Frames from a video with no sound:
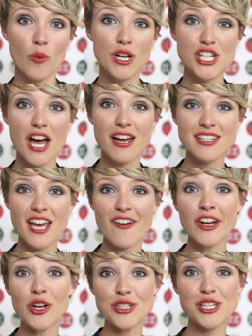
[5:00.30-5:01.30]
which earned
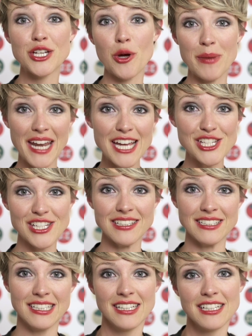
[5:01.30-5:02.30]
her an Oscar
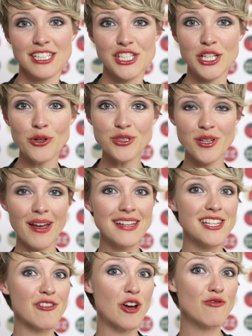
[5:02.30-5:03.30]
nomination. She also
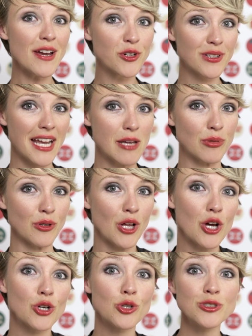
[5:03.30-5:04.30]
has her own record
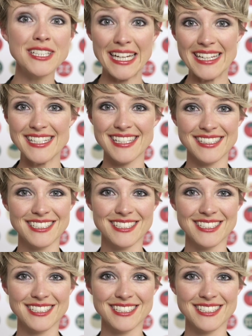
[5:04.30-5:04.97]
label called Neat.